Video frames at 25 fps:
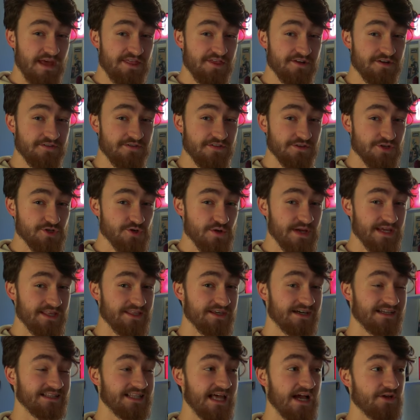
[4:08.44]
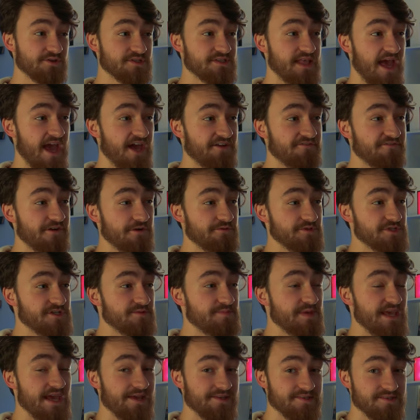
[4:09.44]
method of the trick that allows the headphones
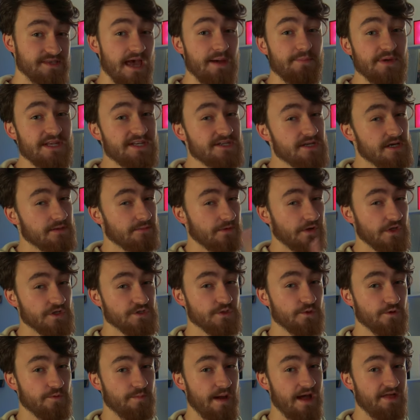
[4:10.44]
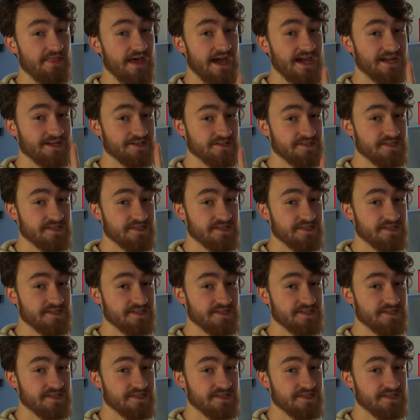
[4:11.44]
to be examined. I'm going to talk about that in a